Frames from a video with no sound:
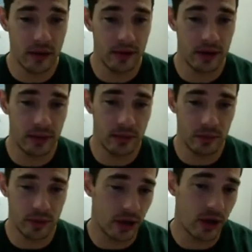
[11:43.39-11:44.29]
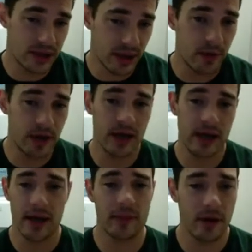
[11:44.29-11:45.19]
when you know, because I'm putting it
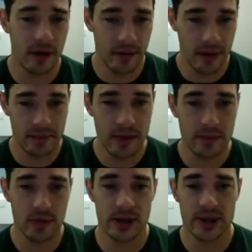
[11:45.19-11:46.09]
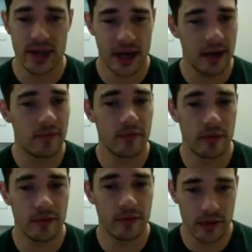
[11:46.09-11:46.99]
out there that people can sign up
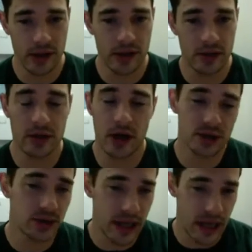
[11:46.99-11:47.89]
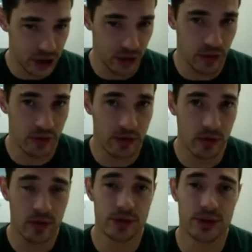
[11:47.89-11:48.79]
for a free consultation with me,
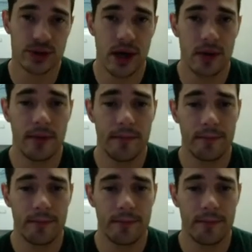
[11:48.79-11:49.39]
what would you tell